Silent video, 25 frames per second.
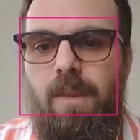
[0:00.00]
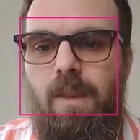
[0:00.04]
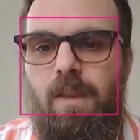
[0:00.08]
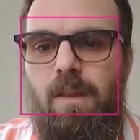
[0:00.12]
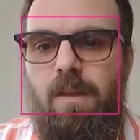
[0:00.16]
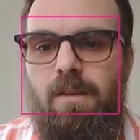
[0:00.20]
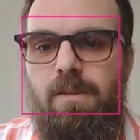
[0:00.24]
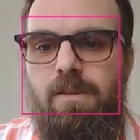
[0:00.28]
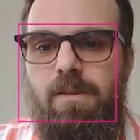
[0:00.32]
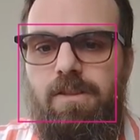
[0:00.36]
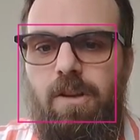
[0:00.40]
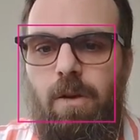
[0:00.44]

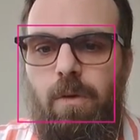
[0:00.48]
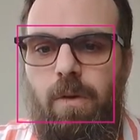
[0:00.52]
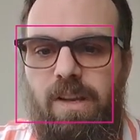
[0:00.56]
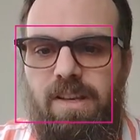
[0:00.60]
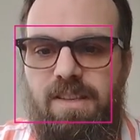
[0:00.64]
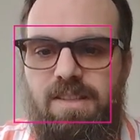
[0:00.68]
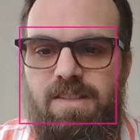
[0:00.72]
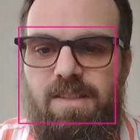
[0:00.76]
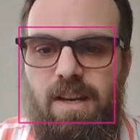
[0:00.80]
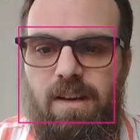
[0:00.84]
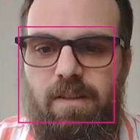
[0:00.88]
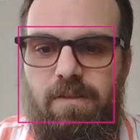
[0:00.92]
So
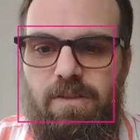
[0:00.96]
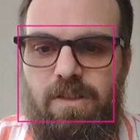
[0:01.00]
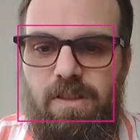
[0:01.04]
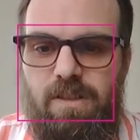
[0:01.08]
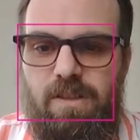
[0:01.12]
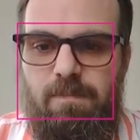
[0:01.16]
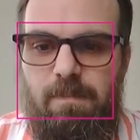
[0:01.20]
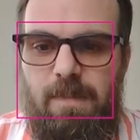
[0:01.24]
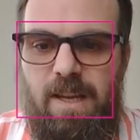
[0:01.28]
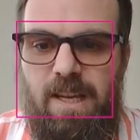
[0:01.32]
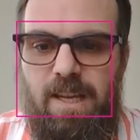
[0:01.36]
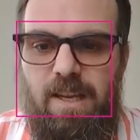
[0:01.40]
instead of
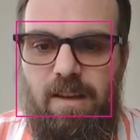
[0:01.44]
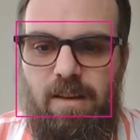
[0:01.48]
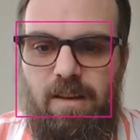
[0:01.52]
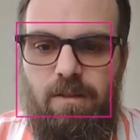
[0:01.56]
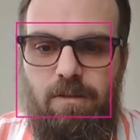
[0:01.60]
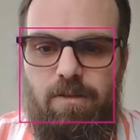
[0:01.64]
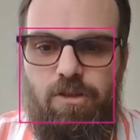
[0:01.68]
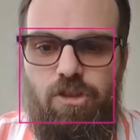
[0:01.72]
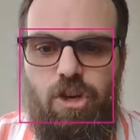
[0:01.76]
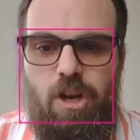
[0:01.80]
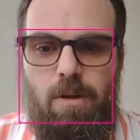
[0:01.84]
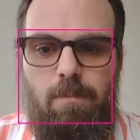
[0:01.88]
just
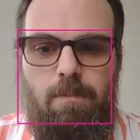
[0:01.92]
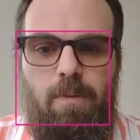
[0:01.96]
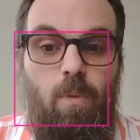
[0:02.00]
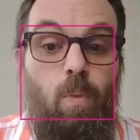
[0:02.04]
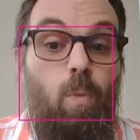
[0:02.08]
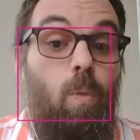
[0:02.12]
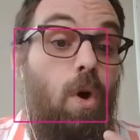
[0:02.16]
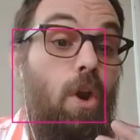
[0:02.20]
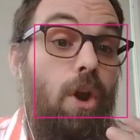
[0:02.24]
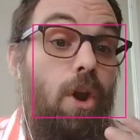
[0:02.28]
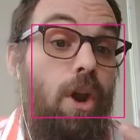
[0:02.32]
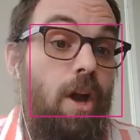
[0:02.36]
making jump
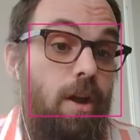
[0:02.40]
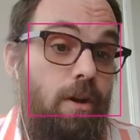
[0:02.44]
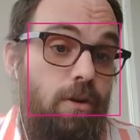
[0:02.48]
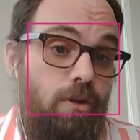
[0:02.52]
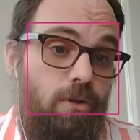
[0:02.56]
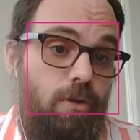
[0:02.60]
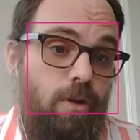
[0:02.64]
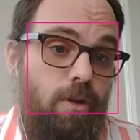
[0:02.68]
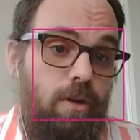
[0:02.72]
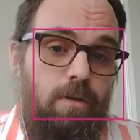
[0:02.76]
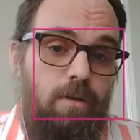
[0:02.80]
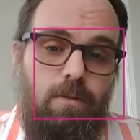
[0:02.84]

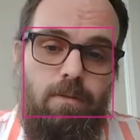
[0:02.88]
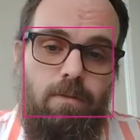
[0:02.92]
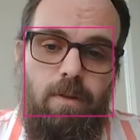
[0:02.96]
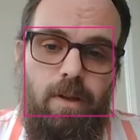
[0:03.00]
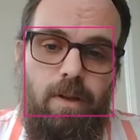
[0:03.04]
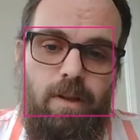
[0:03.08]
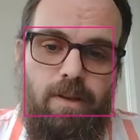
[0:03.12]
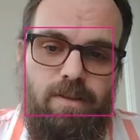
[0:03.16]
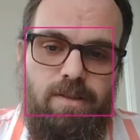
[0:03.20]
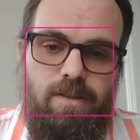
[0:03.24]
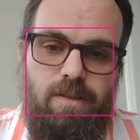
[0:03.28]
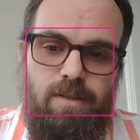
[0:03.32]
100,
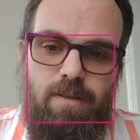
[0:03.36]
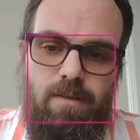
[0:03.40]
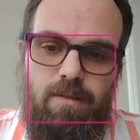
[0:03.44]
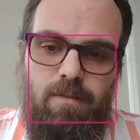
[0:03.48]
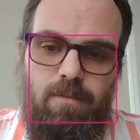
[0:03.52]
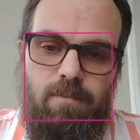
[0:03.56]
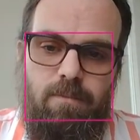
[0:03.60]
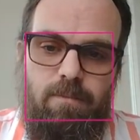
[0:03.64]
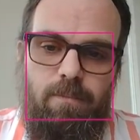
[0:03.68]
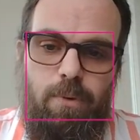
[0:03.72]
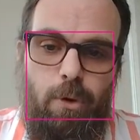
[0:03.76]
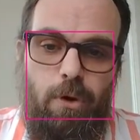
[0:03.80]
let's
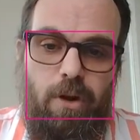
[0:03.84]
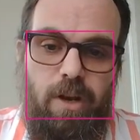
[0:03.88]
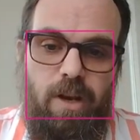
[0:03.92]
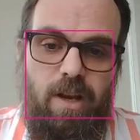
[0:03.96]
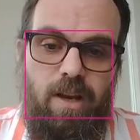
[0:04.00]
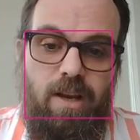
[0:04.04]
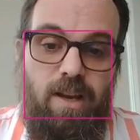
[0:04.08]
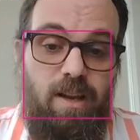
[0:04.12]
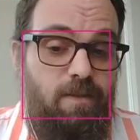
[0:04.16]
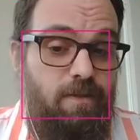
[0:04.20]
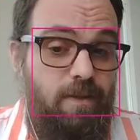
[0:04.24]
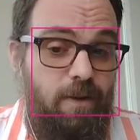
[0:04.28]
put in
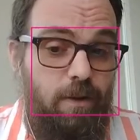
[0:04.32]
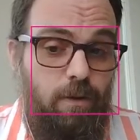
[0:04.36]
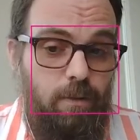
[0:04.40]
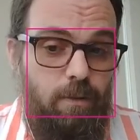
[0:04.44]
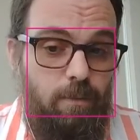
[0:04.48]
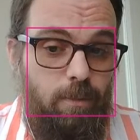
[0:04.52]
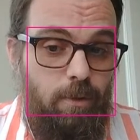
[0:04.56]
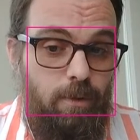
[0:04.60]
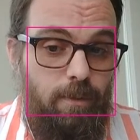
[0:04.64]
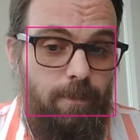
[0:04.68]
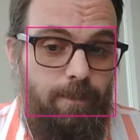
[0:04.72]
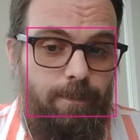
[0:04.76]
a
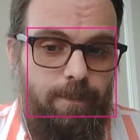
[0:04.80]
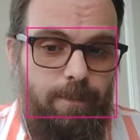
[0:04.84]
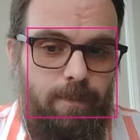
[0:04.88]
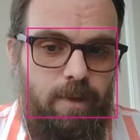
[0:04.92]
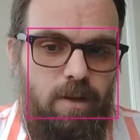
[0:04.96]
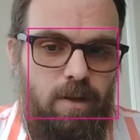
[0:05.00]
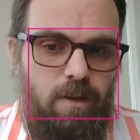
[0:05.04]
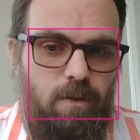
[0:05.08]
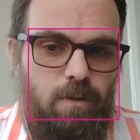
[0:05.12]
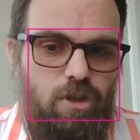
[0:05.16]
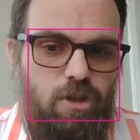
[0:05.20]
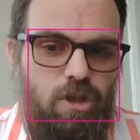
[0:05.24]
variable,
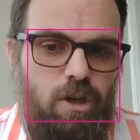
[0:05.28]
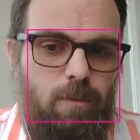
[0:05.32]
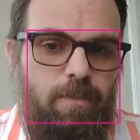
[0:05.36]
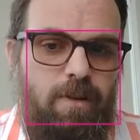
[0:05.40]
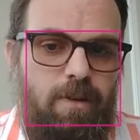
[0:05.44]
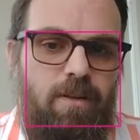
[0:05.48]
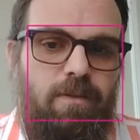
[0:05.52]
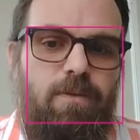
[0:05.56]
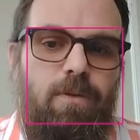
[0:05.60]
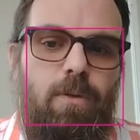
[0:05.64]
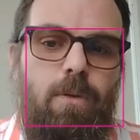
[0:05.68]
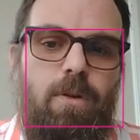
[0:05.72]
canoe
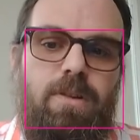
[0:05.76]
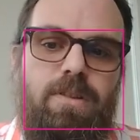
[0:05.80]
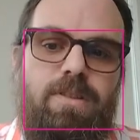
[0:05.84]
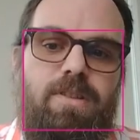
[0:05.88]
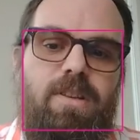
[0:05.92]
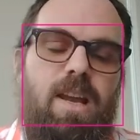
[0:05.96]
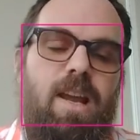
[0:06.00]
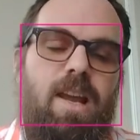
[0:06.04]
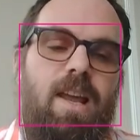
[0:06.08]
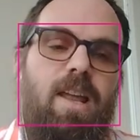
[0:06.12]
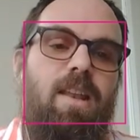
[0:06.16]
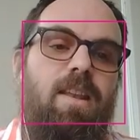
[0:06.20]
jumping force.
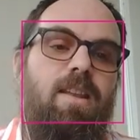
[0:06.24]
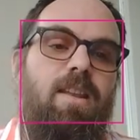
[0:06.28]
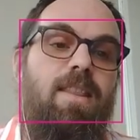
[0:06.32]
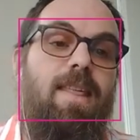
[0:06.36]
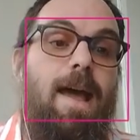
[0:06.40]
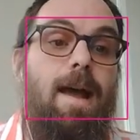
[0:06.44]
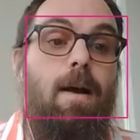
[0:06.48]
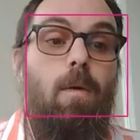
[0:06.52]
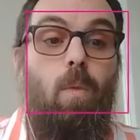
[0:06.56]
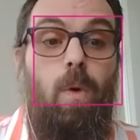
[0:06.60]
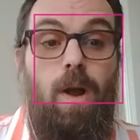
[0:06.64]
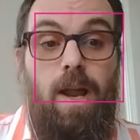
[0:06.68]
And
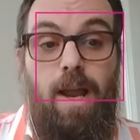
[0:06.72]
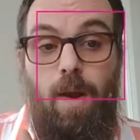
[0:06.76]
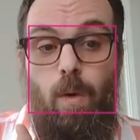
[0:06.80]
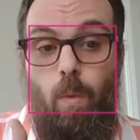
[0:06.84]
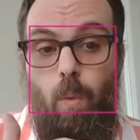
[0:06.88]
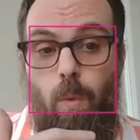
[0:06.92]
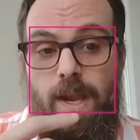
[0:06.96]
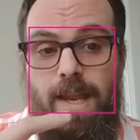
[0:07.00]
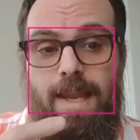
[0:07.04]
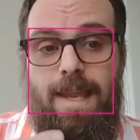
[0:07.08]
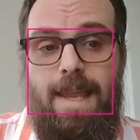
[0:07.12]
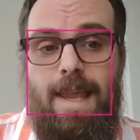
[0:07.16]
that way
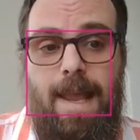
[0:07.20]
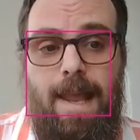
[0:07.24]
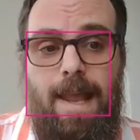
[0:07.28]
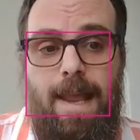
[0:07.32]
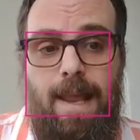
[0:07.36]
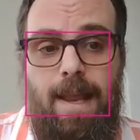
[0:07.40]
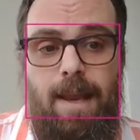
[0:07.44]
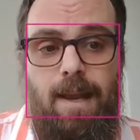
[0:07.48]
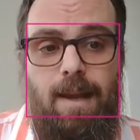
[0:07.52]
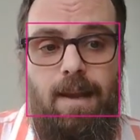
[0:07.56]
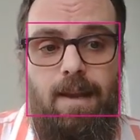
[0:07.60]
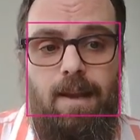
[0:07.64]
we
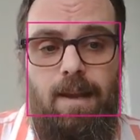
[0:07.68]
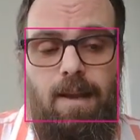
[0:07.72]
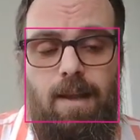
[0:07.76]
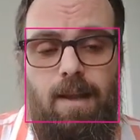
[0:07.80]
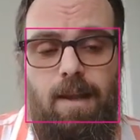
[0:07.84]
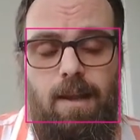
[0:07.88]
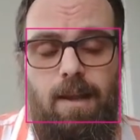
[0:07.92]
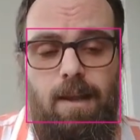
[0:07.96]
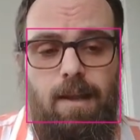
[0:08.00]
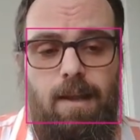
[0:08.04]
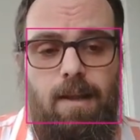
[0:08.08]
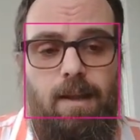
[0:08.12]
can
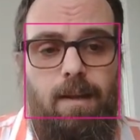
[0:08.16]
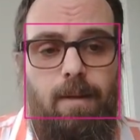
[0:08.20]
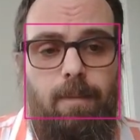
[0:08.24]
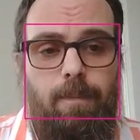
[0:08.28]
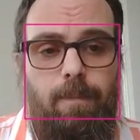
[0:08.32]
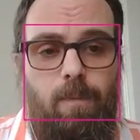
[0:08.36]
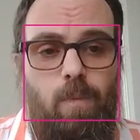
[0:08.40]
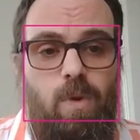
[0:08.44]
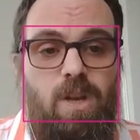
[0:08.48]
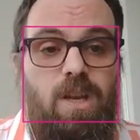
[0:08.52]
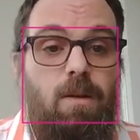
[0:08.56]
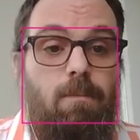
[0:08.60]

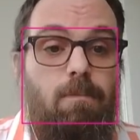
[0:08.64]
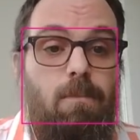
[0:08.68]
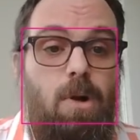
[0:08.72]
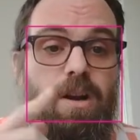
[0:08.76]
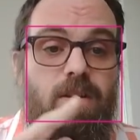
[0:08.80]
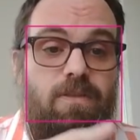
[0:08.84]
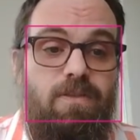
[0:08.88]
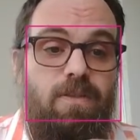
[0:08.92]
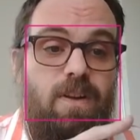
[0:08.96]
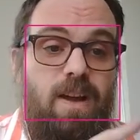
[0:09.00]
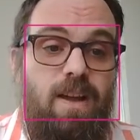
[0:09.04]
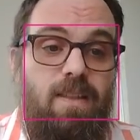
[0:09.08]

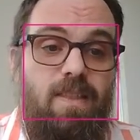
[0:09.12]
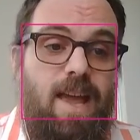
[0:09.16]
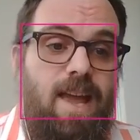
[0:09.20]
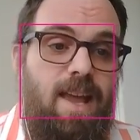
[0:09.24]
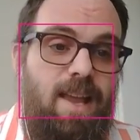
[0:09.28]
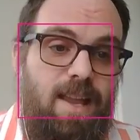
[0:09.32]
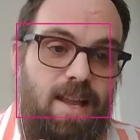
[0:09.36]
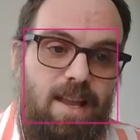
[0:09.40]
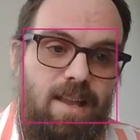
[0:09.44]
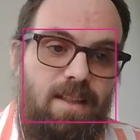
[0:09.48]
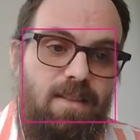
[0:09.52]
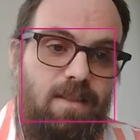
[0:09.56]
modify
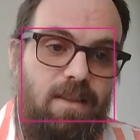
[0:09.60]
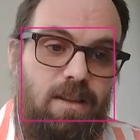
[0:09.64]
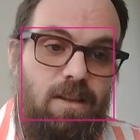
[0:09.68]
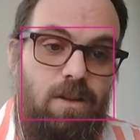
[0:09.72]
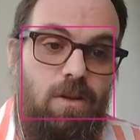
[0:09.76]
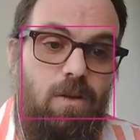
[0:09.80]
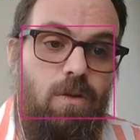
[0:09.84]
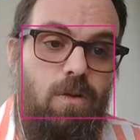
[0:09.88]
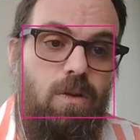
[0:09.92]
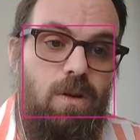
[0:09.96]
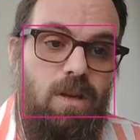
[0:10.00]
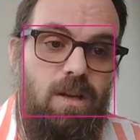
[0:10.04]
that in the
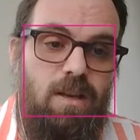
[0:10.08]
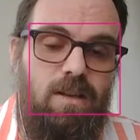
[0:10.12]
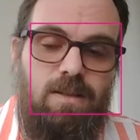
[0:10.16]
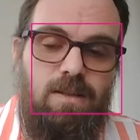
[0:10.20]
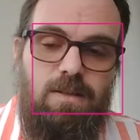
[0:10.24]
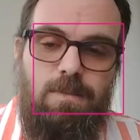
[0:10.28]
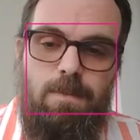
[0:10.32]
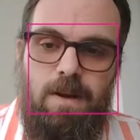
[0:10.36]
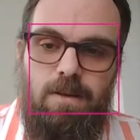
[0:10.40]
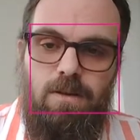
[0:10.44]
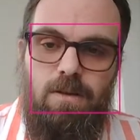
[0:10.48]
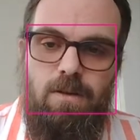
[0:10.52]
Unity
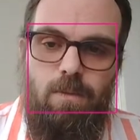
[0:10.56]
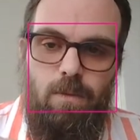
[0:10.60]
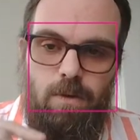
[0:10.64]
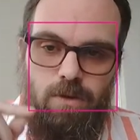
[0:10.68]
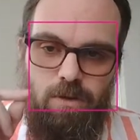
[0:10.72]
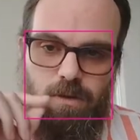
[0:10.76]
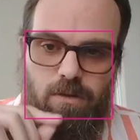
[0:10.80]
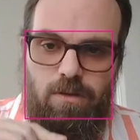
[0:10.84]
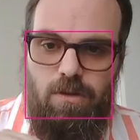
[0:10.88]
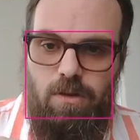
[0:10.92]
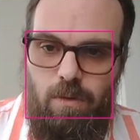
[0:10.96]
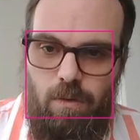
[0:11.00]
inspector, which
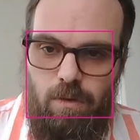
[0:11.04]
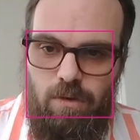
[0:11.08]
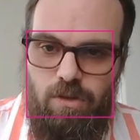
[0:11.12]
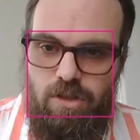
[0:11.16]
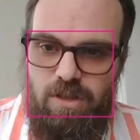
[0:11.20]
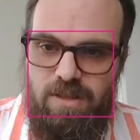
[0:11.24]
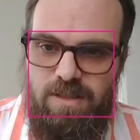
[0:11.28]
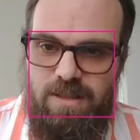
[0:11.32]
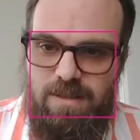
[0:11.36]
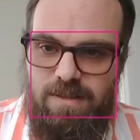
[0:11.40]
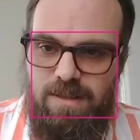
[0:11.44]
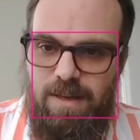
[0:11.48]
I'll do in
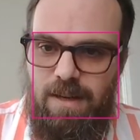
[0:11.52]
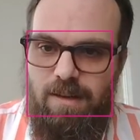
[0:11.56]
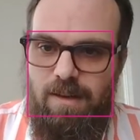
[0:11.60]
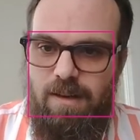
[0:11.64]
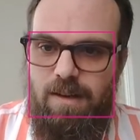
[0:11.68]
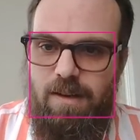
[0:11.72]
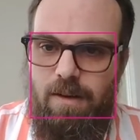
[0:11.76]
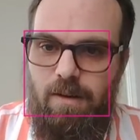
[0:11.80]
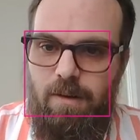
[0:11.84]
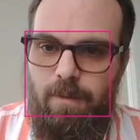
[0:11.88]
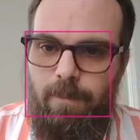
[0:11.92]
just a second here.